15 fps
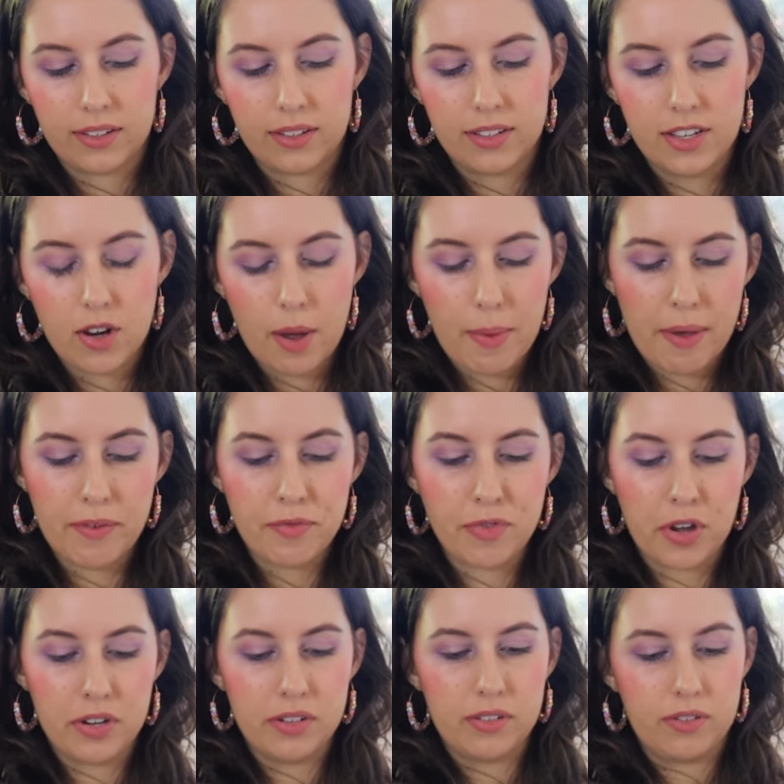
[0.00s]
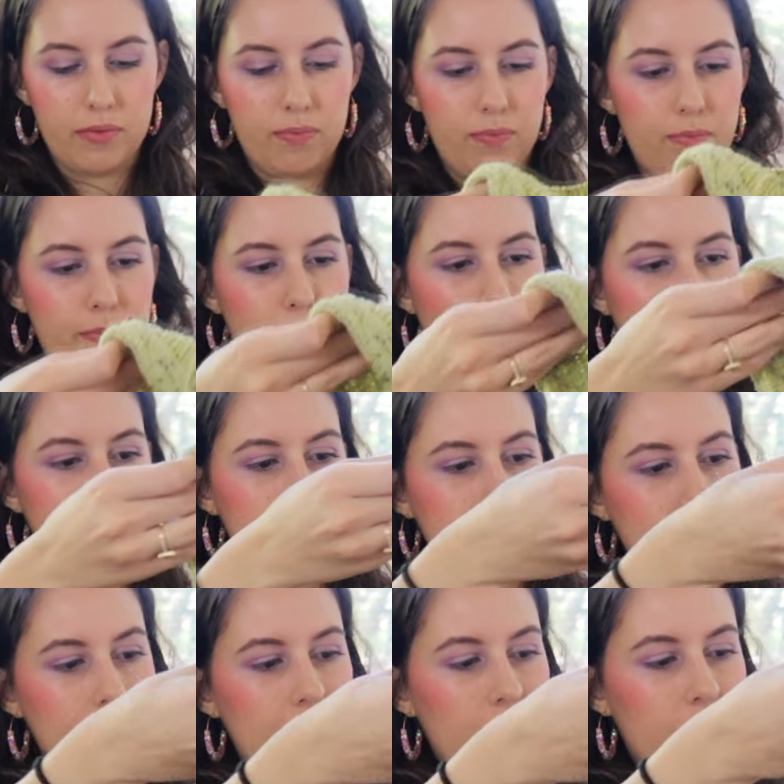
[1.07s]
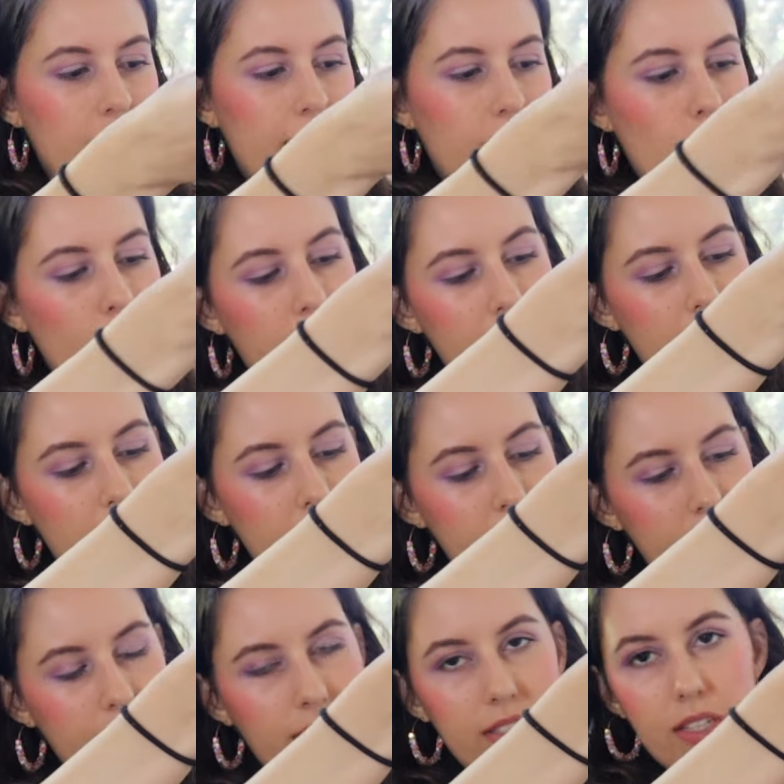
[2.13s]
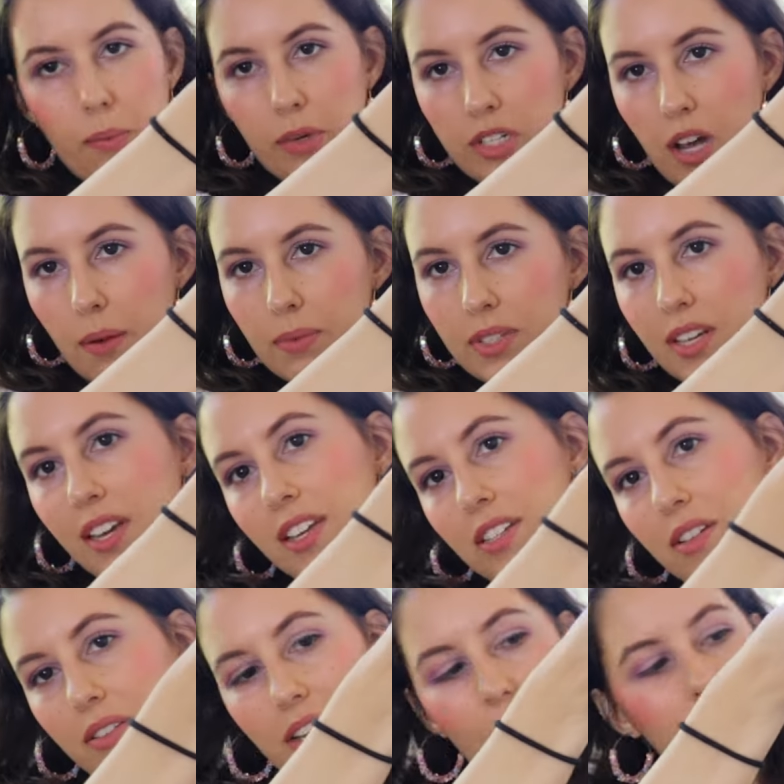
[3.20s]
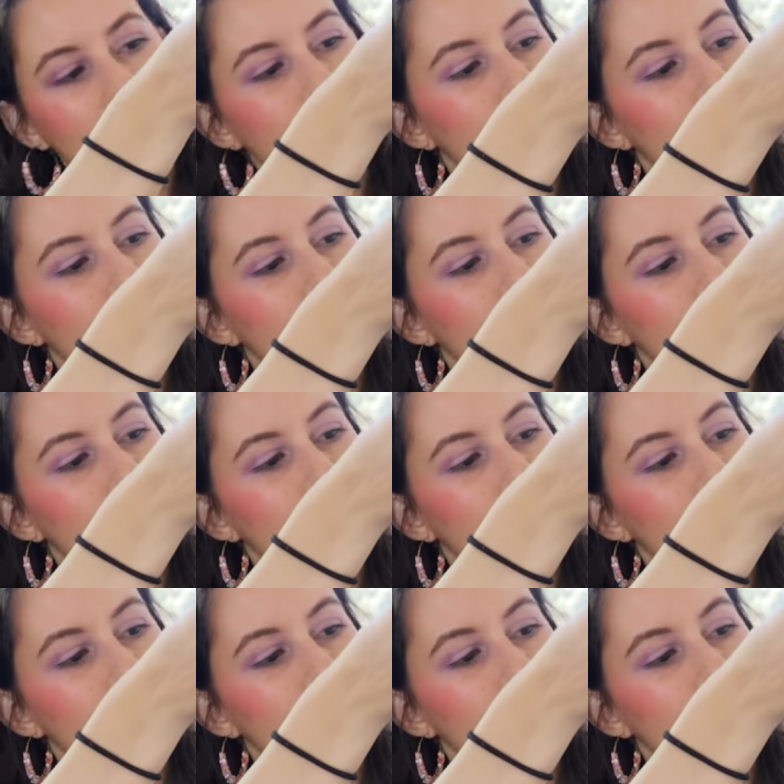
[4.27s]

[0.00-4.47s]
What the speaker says: you know, I'm having fun practicing and like working on like summer tops. So yeah.